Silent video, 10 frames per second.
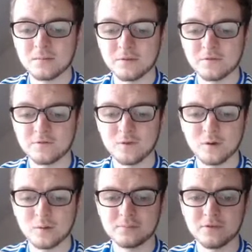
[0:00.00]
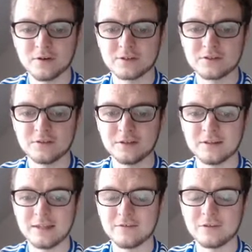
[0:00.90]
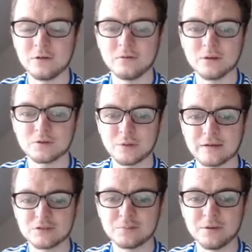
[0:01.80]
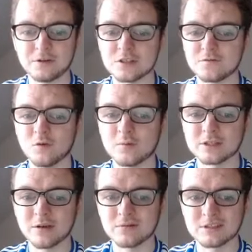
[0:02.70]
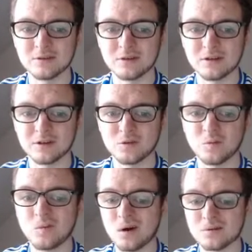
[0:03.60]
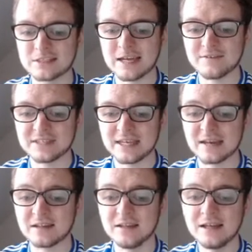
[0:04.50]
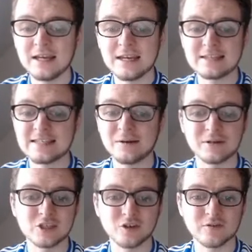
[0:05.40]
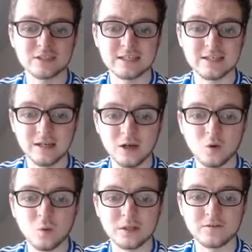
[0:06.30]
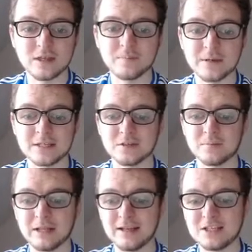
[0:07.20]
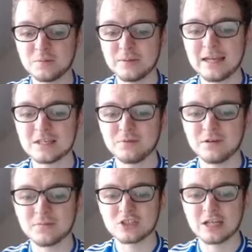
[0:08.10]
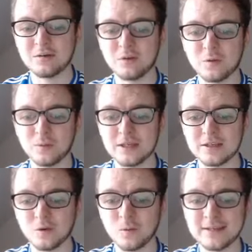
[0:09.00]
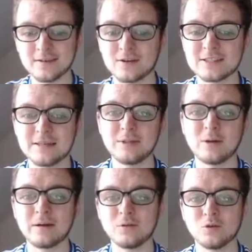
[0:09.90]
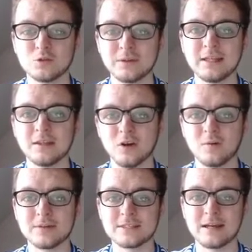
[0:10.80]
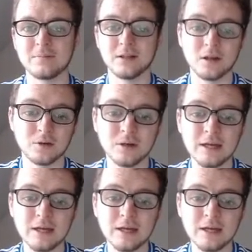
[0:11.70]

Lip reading: for Brighton there, and who knows how Spurs' form is going to look like whilst Harry Kane is out. He's obviously one of their better players, but that is pretty much how my week went, guys. Let me know how yours went in the comments down below,